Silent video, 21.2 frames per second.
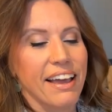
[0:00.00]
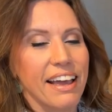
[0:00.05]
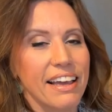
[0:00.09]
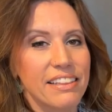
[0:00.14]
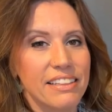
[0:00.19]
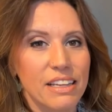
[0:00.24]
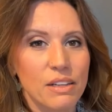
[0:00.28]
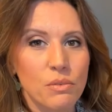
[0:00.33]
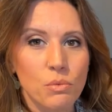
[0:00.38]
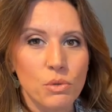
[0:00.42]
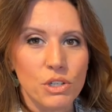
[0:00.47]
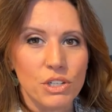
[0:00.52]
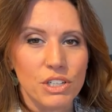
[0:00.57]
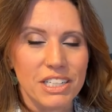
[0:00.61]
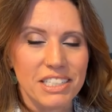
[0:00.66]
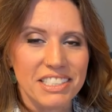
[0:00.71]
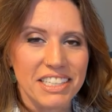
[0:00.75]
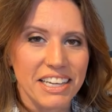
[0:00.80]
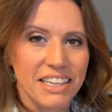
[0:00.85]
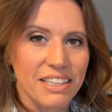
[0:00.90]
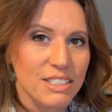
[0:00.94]
And then we're gonna
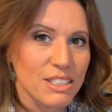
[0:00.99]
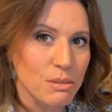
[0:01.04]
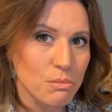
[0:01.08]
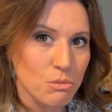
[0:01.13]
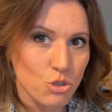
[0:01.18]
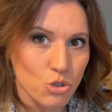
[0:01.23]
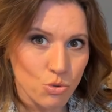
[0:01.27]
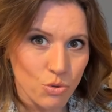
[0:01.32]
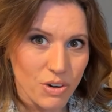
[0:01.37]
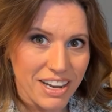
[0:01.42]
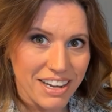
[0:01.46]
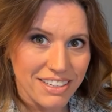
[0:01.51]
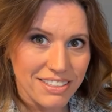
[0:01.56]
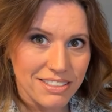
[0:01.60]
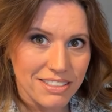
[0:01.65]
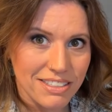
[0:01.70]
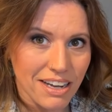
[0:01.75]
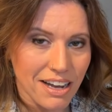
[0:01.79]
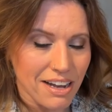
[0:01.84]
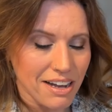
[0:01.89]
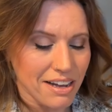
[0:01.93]
take some dried
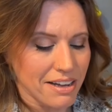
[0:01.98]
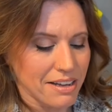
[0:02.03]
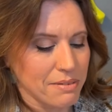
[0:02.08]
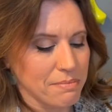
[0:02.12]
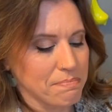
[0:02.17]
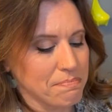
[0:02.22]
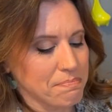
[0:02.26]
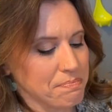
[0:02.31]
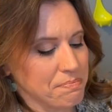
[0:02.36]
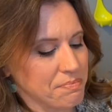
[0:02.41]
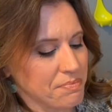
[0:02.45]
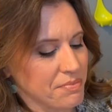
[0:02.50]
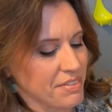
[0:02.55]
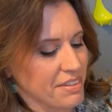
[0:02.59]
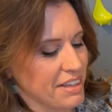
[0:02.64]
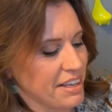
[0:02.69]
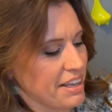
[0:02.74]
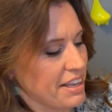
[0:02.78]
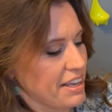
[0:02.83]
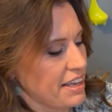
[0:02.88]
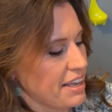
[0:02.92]
thyme
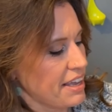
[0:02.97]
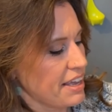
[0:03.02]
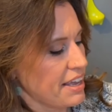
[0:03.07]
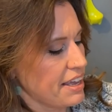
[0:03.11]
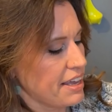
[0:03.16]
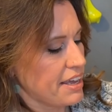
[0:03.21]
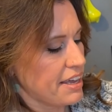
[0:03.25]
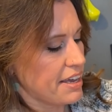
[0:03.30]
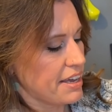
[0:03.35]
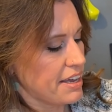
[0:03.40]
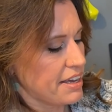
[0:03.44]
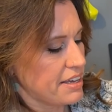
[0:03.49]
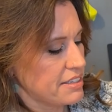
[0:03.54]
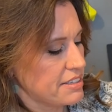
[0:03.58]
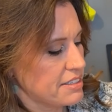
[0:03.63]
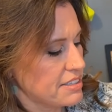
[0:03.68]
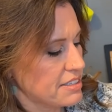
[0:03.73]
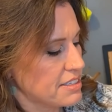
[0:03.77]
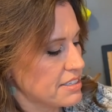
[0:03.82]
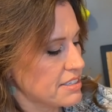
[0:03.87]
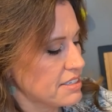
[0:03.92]

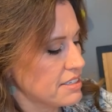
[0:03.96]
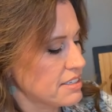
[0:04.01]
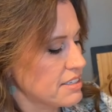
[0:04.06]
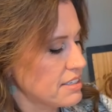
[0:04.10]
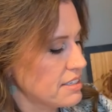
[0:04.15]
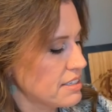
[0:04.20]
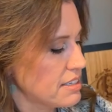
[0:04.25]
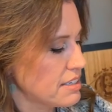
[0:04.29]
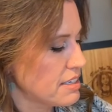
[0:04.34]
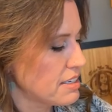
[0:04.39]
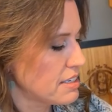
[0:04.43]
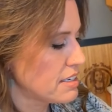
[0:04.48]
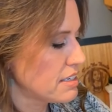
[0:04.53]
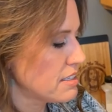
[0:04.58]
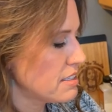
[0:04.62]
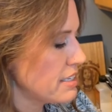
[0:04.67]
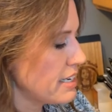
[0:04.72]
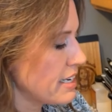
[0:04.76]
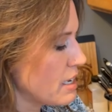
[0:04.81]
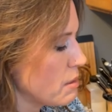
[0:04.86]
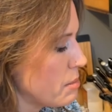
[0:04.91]
and
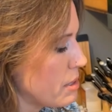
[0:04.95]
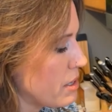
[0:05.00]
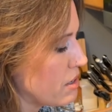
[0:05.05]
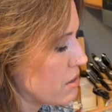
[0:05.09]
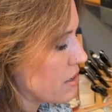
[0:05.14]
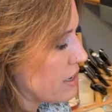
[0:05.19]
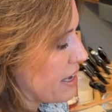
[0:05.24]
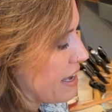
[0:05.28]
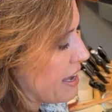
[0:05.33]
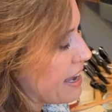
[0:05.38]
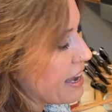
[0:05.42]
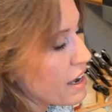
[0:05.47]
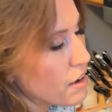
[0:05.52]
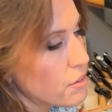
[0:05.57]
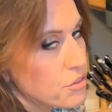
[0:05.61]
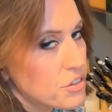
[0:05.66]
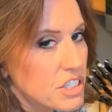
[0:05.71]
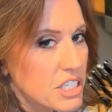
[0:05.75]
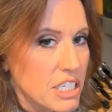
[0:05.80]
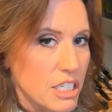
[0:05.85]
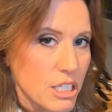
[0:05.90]
take about a
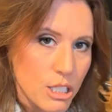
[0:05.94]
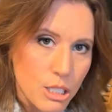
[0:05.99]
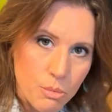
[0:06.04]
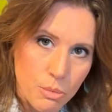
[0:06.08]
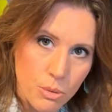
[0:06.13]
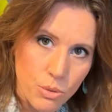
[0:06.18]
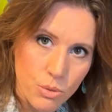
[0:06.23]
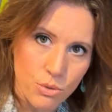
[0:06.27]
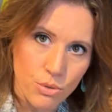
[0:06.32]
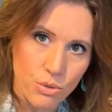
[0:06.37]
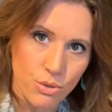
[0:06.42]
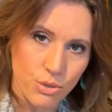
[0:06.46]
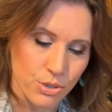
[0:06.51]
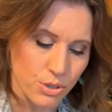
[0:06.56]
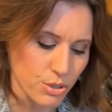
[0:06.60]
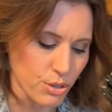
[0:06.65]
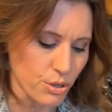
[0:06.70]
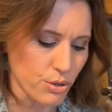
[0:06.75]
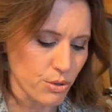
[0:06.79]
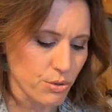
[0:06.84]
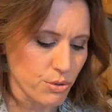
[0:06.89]
half teaspoon or
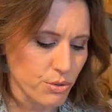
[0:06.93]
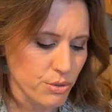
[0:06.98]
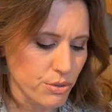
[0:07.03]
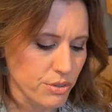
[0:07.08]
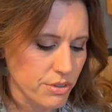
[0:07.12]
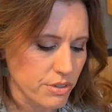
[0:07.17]
so